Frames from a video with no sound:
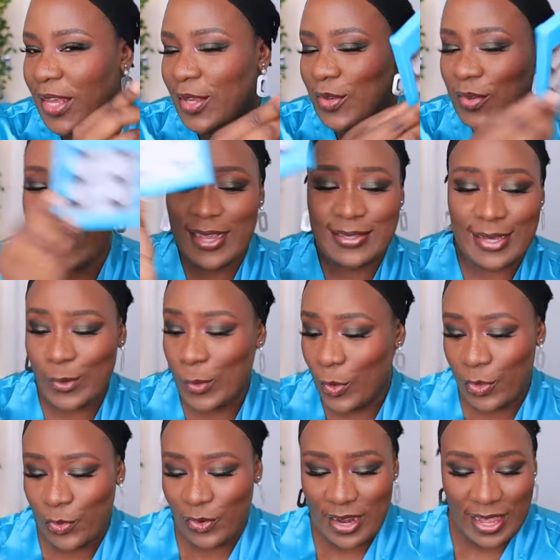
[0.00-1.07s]
you guys i go
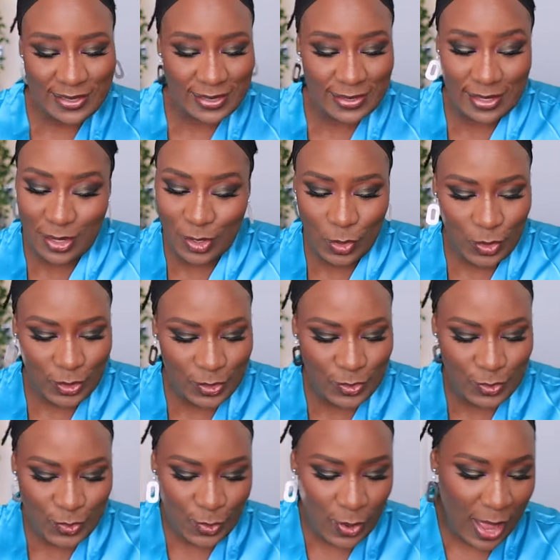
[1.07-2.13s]
through lashes a lot
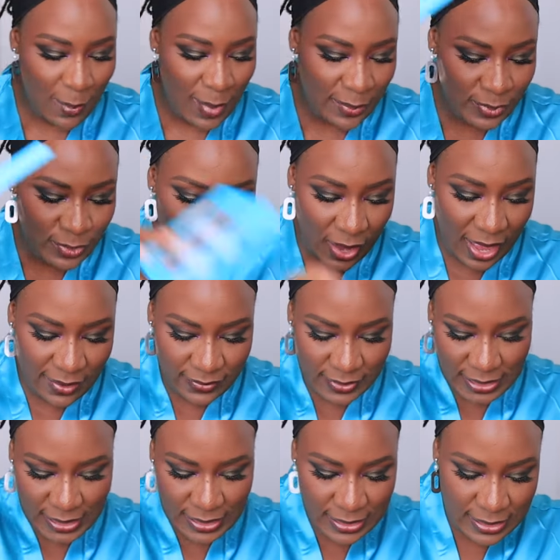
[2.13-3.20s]
so i'm happy to have
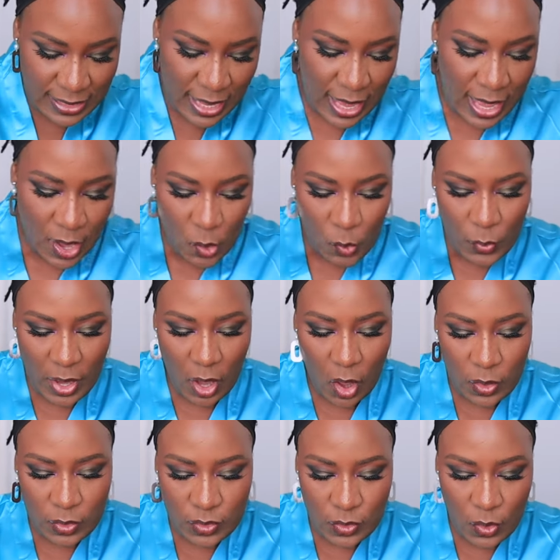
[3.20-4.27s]
this we
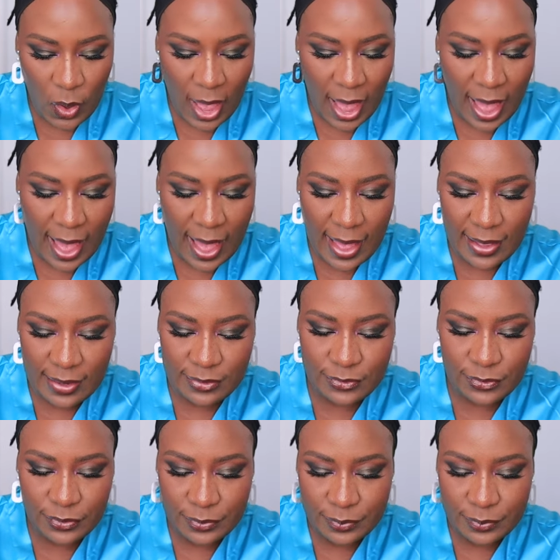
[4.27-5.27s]
also have